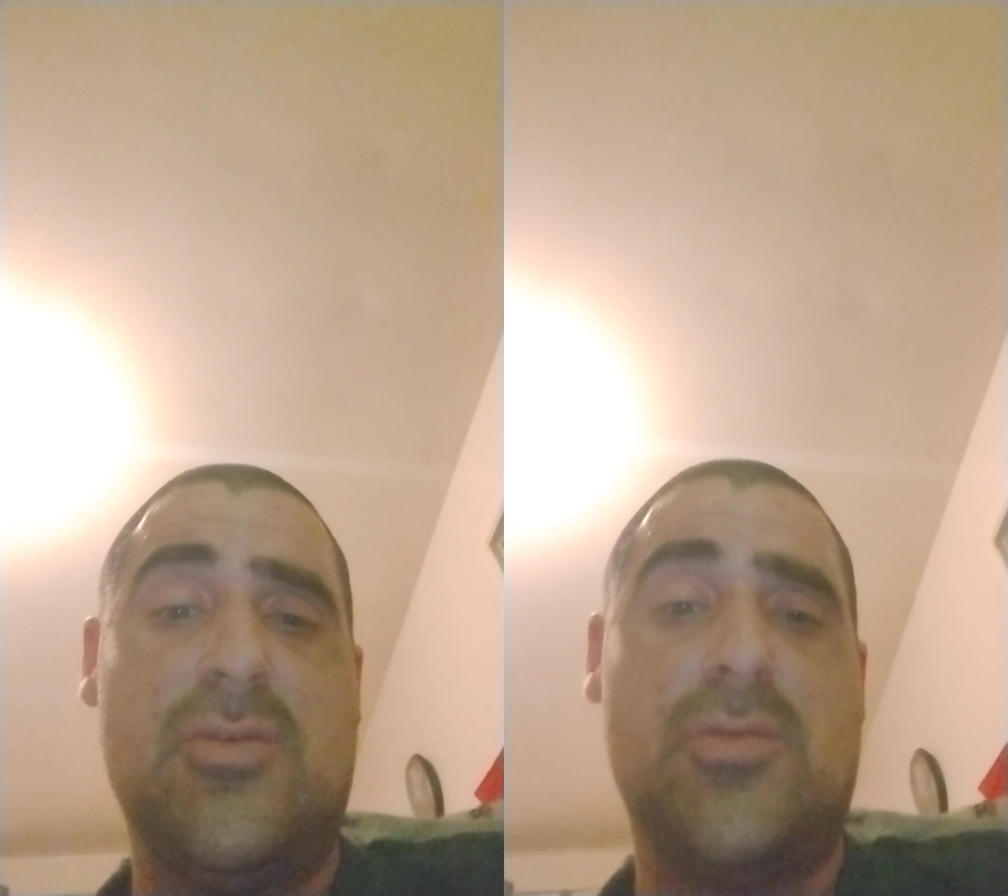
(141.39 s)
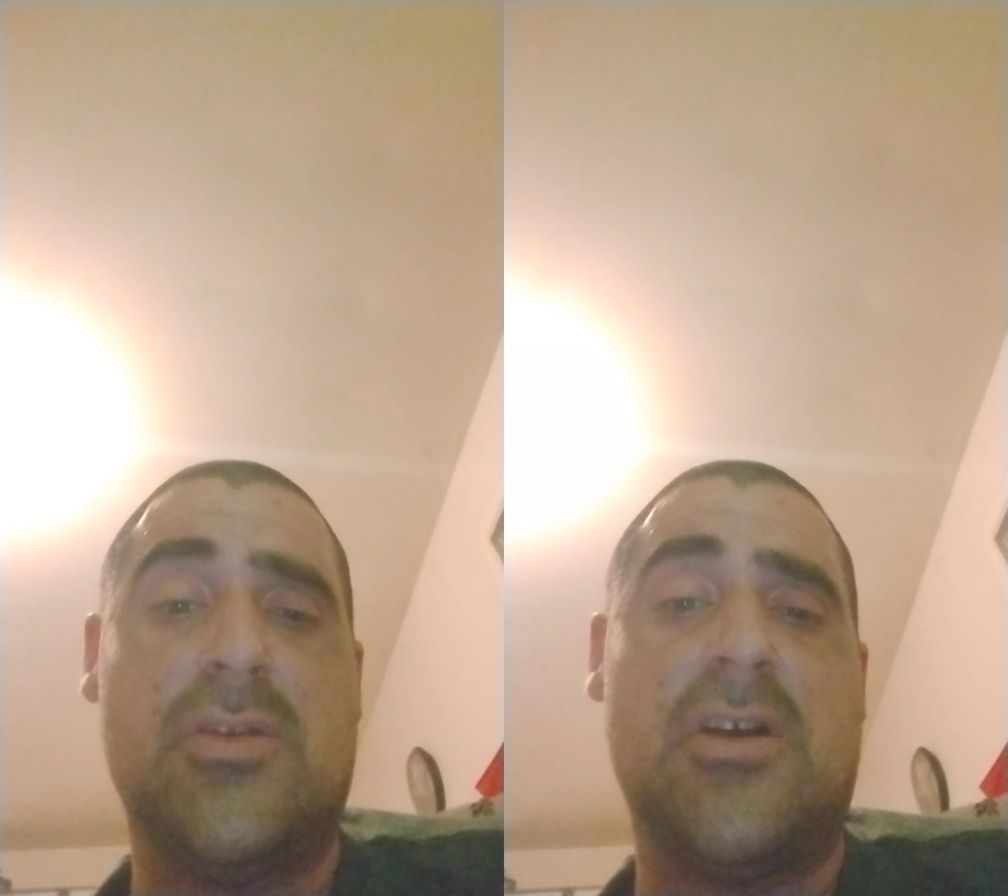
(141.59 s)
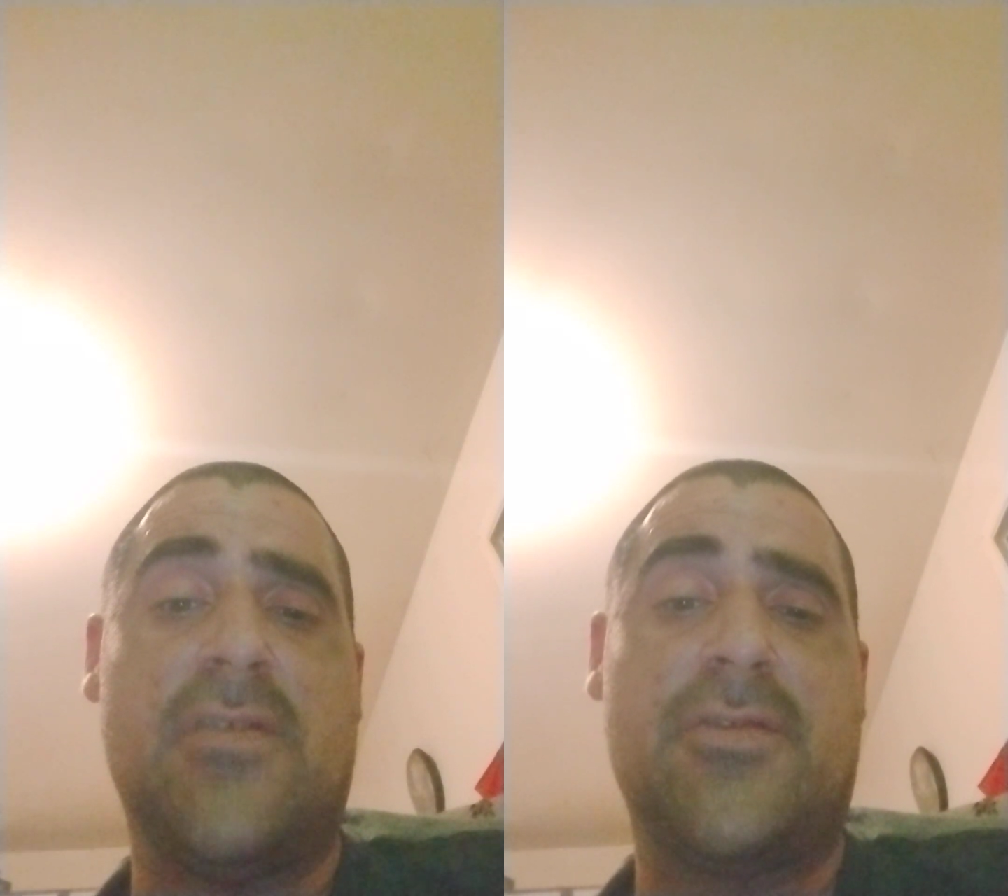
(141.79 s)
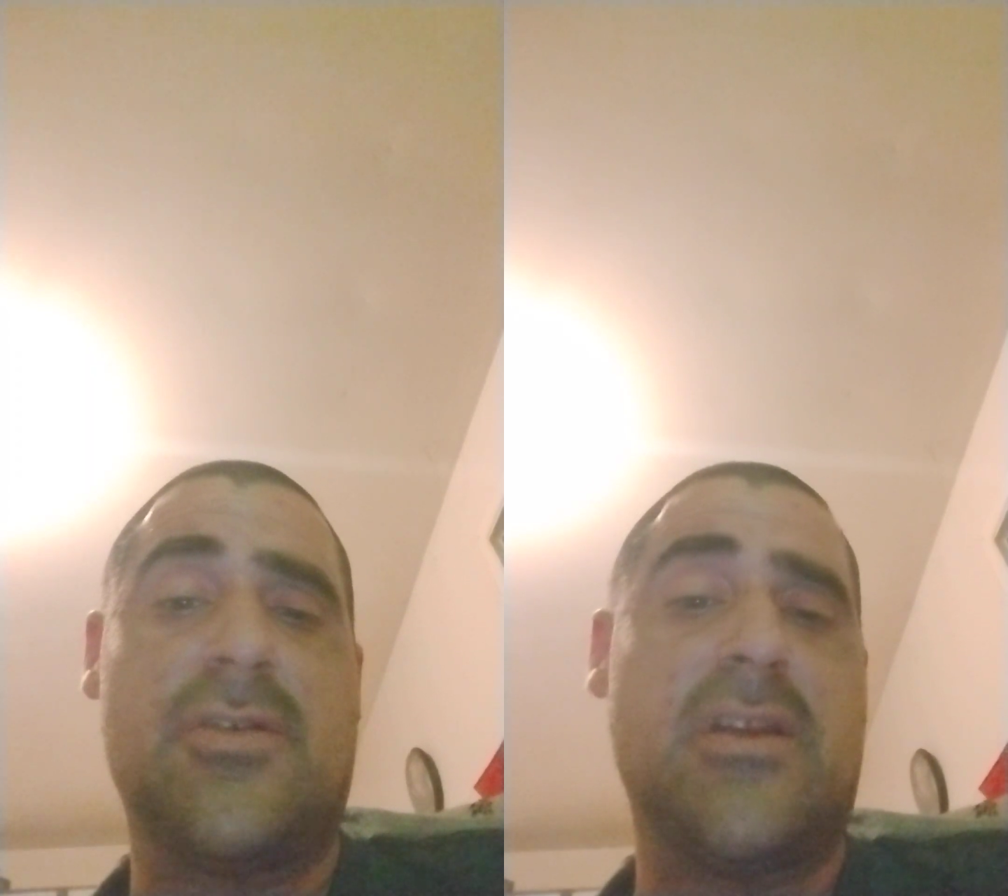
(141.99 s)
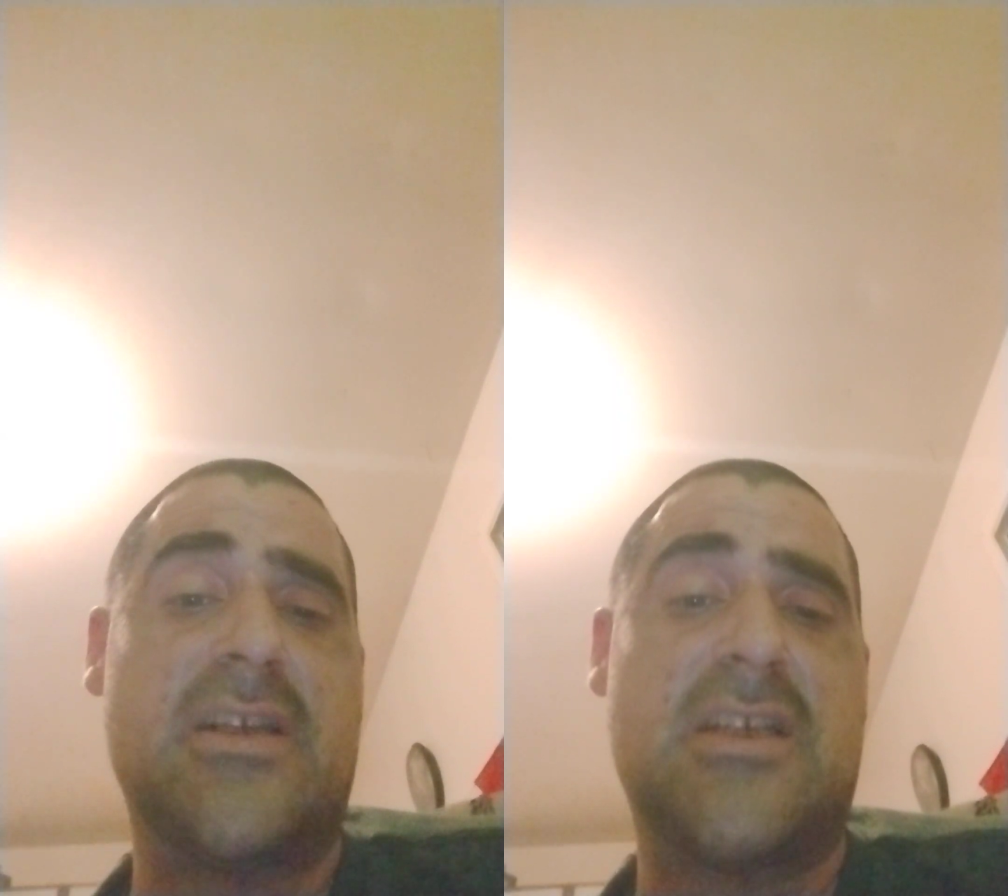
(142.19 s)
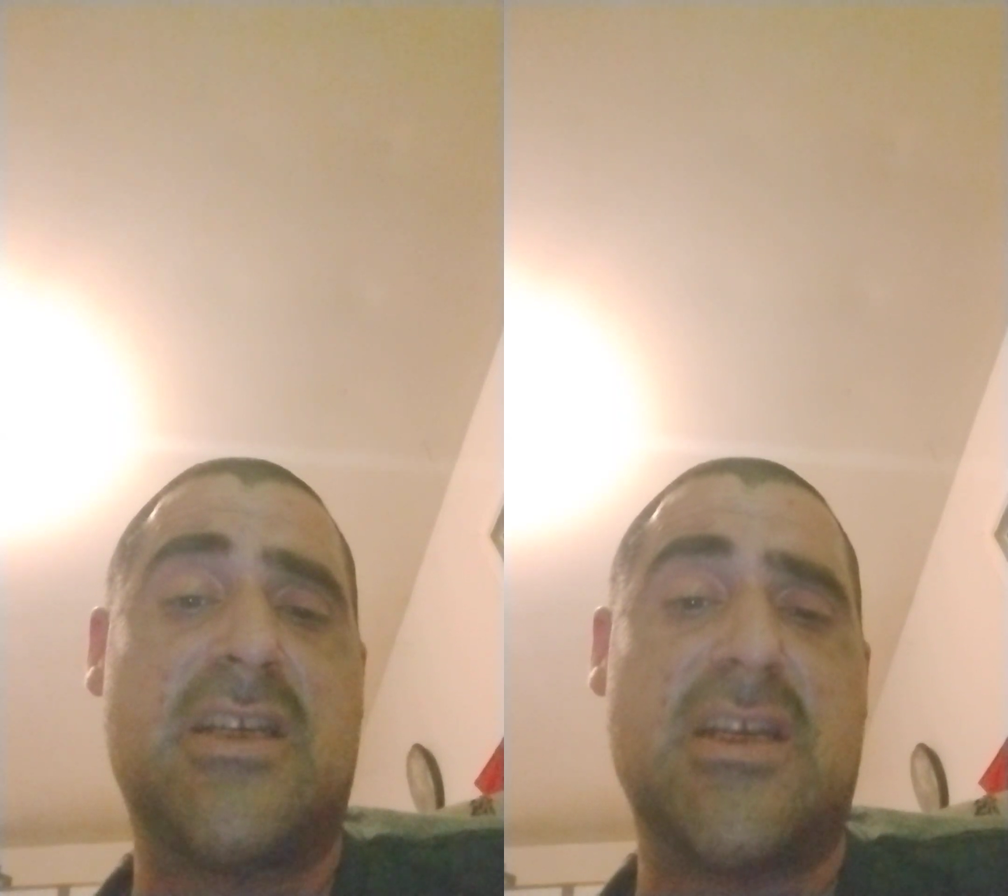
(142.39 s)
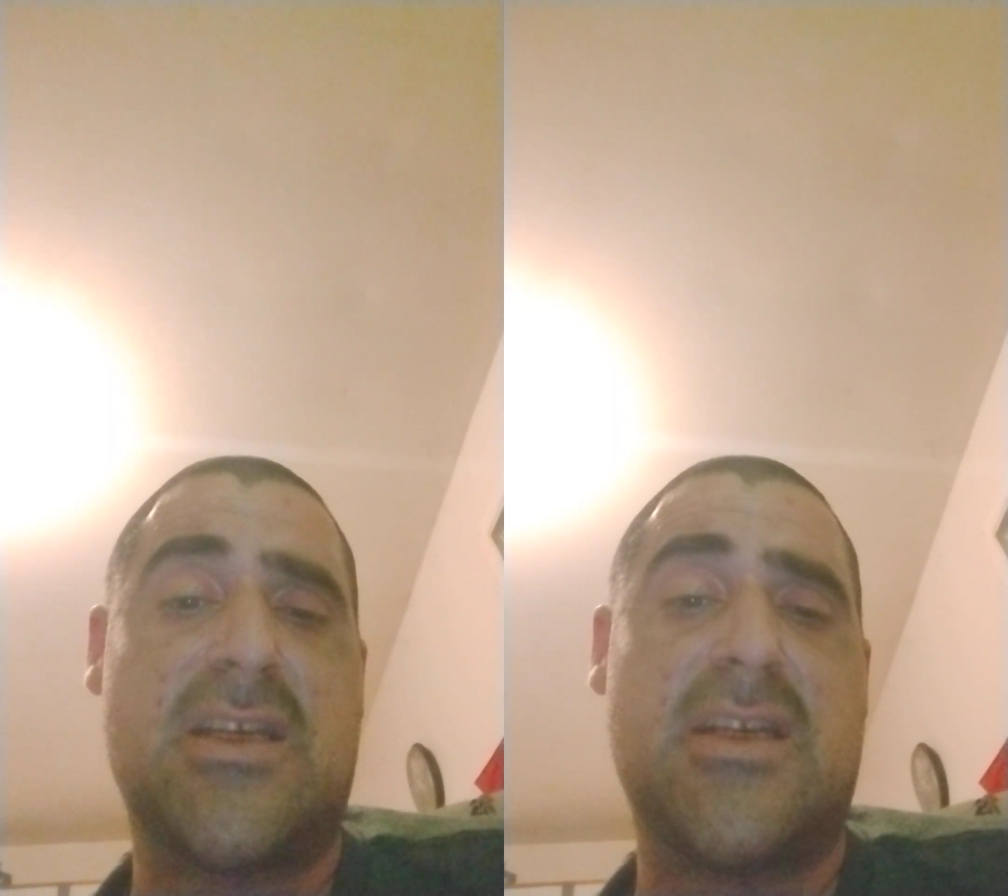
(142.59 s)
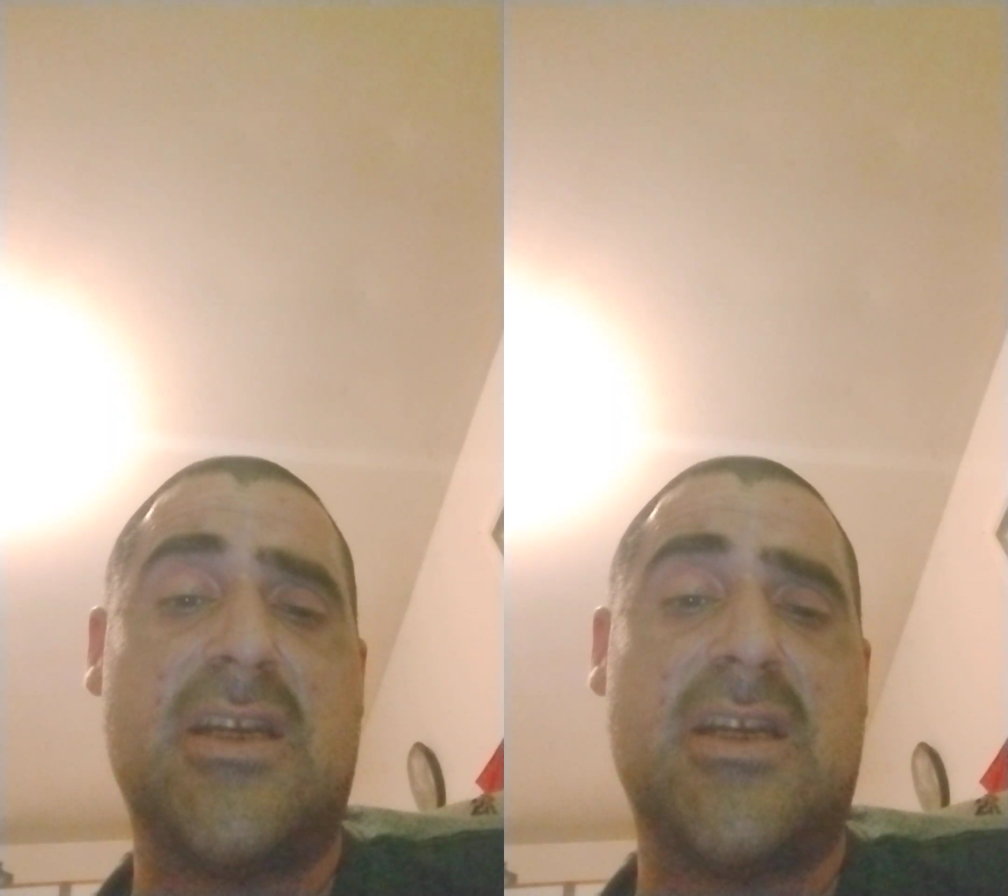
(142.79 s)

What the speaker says: will offer like 6